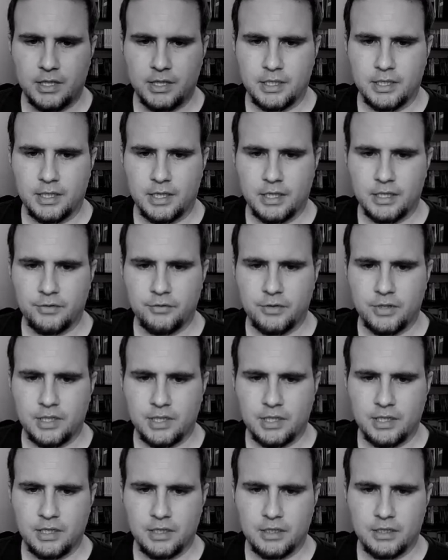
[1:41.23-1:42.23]
in
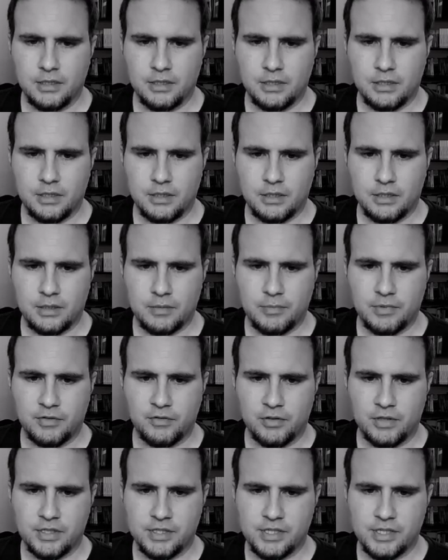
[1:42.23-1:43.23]
Unreal, the
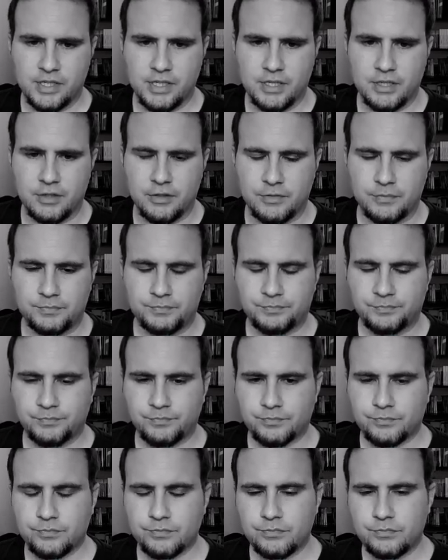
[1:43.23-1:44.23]
pivot is here.
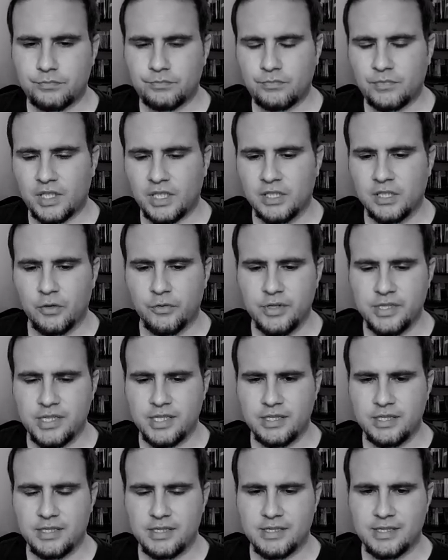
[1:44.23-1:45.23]
The
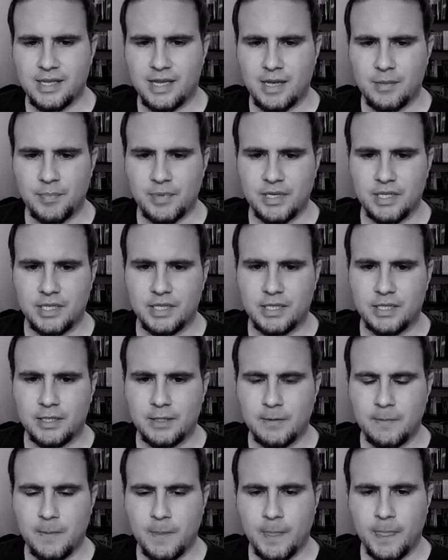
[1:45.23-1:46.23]
reason this is
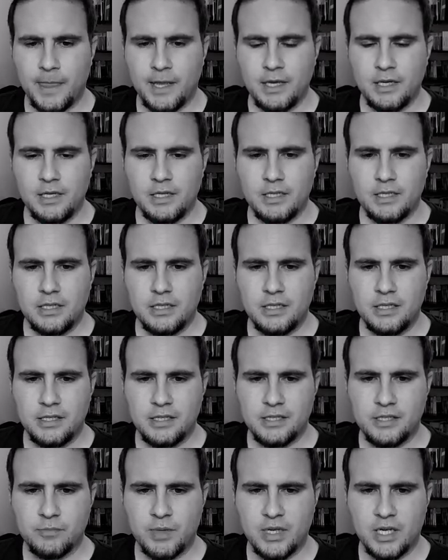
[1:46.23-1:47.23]
happening
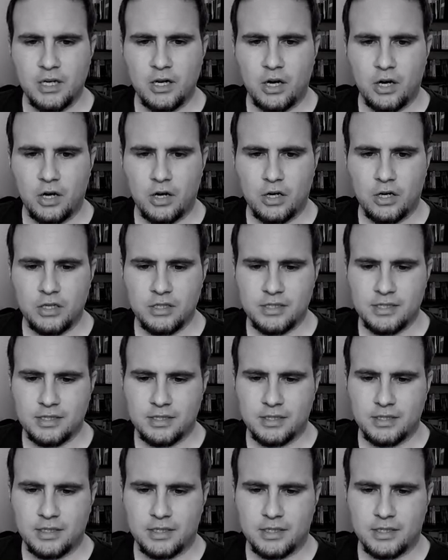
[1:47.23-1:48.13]
is because